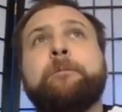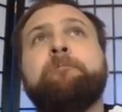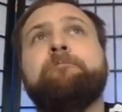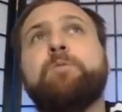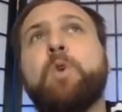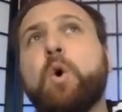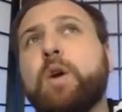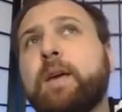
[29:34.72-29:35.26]

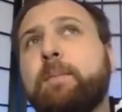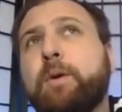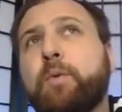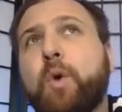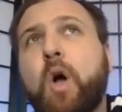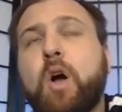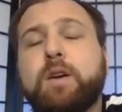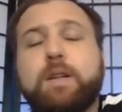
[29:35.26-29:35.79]
Don't get me
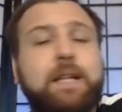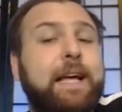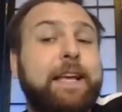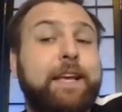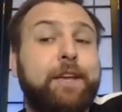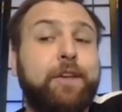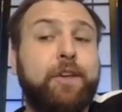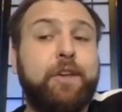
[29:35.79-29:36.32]
wrong,
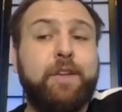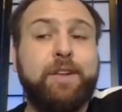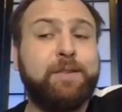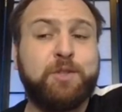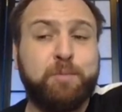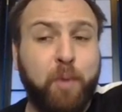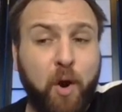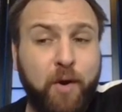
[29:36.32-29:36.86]
like
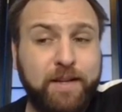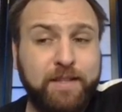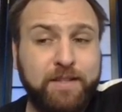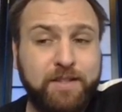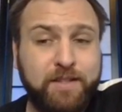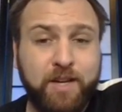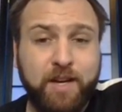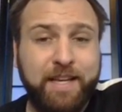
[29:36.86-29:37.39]

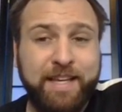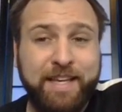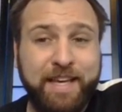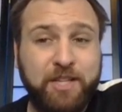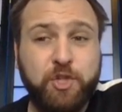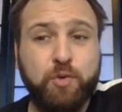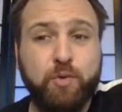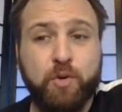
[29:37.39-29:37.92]
sparring's gonna
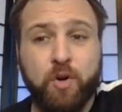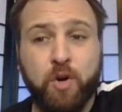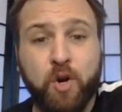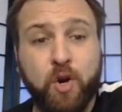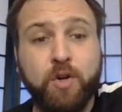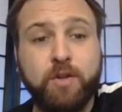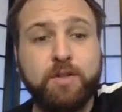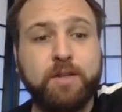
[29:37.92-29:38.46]
get you
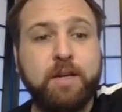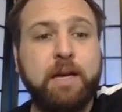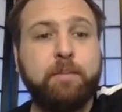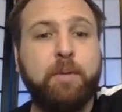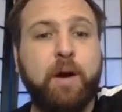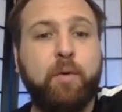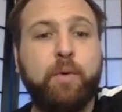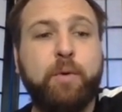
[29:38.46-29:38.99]
hurt,
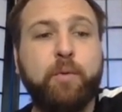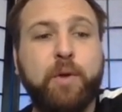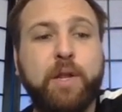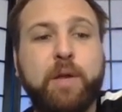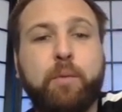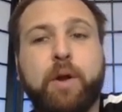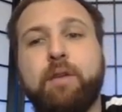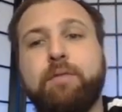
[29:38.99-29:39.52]
but we really
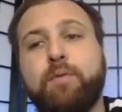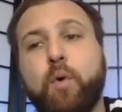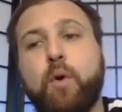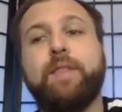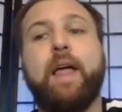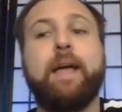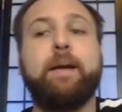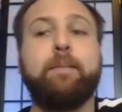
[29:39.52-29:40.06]
wanna
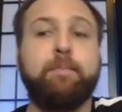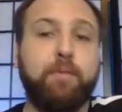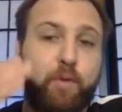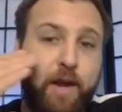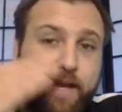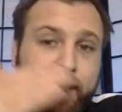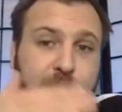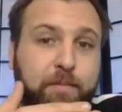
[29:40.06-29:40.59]
avoid like
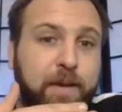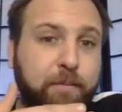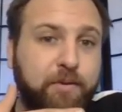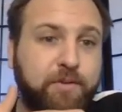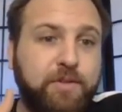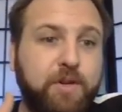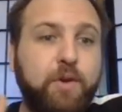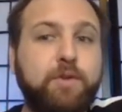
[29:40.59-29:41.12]
breaking
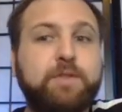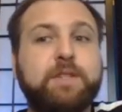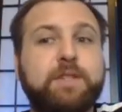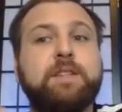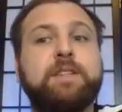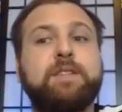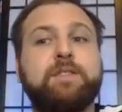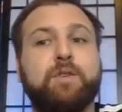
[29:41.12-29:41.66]
people's
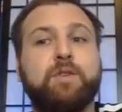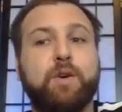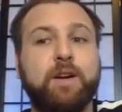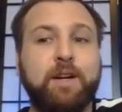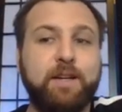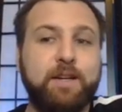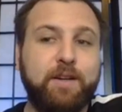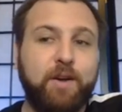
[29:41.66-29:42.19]
noses or,
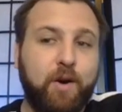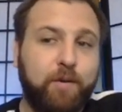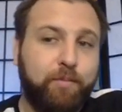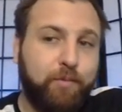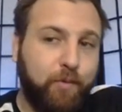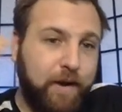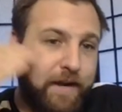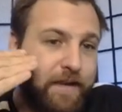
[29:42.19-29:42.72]
or
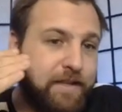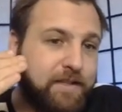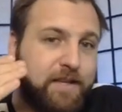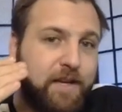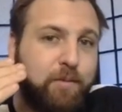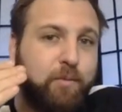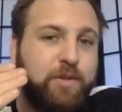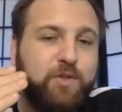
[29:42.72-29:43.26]
breaking
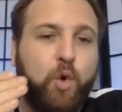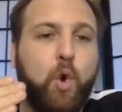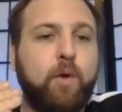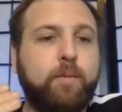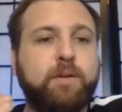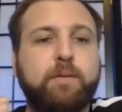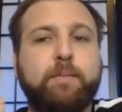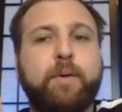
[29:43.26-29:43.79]
someone's
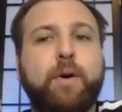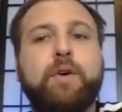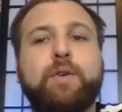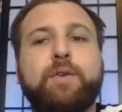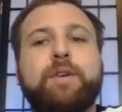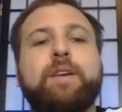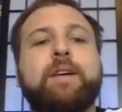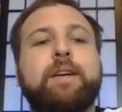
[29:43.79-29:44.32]
orbital
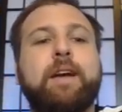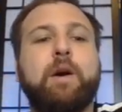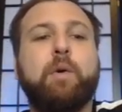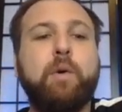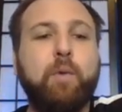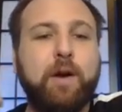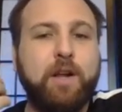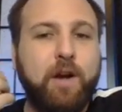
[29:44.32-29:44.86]
bone. We
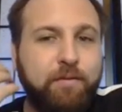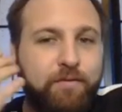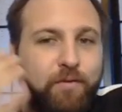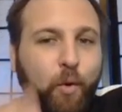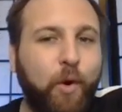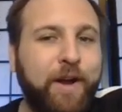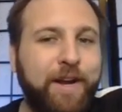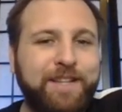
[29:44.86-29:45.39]
wanna
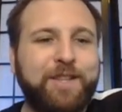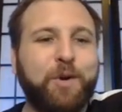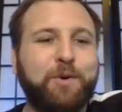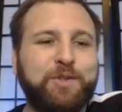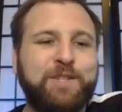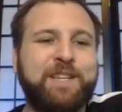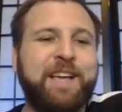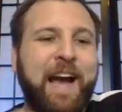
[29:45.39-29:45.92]
avoid
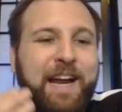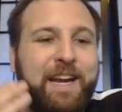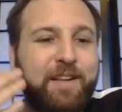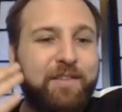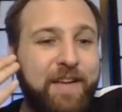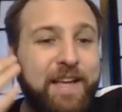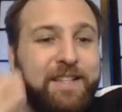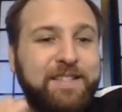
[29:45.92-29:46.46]
those kind
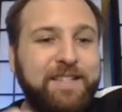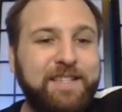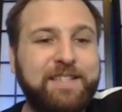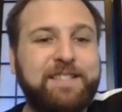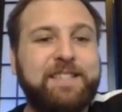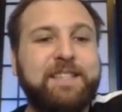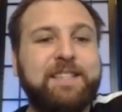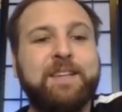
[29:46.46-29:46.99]
of
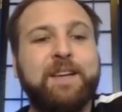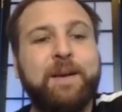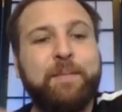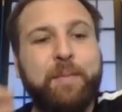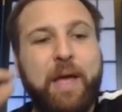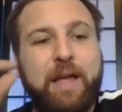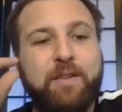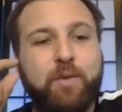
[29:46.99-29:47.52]
incidences.
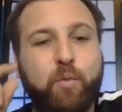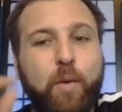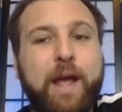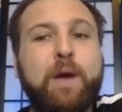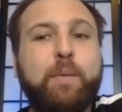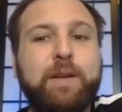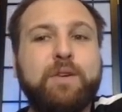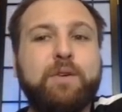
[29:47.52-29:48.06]
And the way
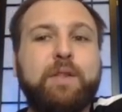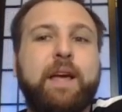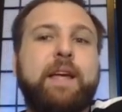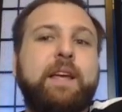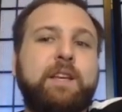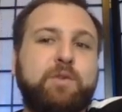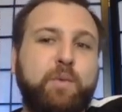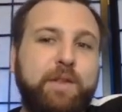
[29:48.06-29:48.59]
we do that
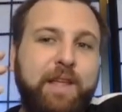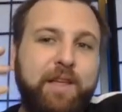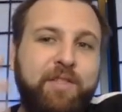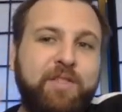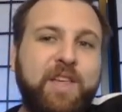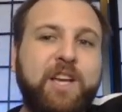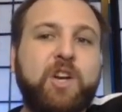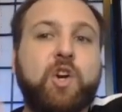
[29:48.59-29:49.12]
is with a
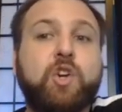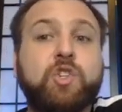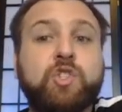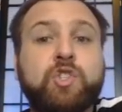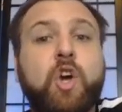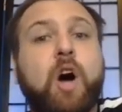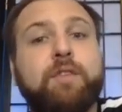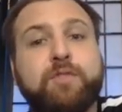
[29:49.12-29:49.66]
thicker,
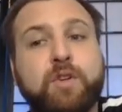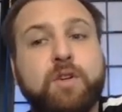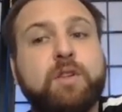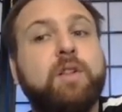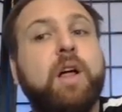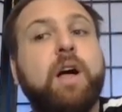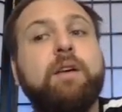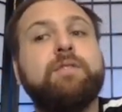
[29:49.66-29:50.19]
softer
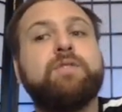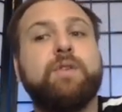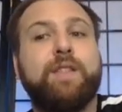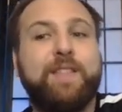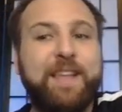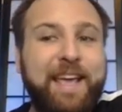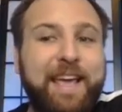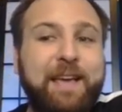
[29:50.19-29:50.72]
glove so that
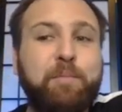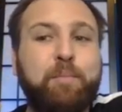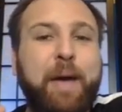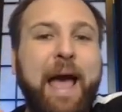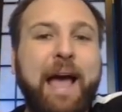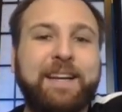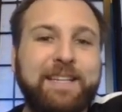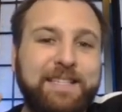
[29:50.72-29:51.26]
the
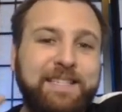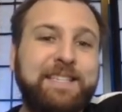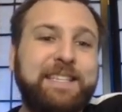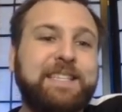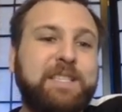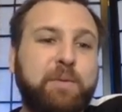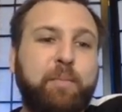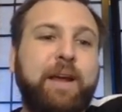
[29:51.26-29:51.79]
impact is
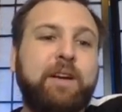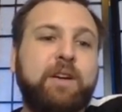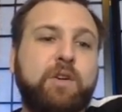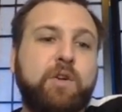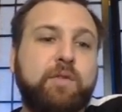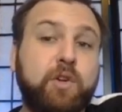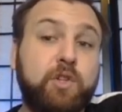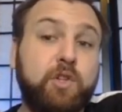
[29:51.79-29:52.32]
dissipated
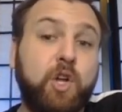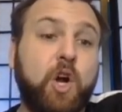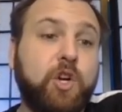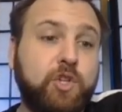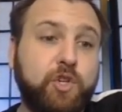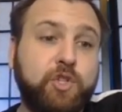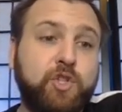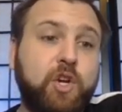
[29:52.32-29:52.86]
over a
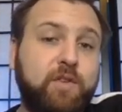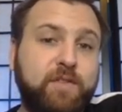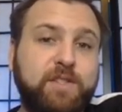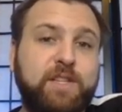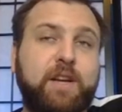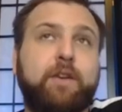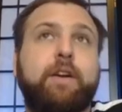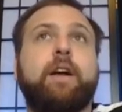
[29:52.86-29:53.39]
larger surface
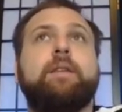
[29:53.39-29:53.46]
area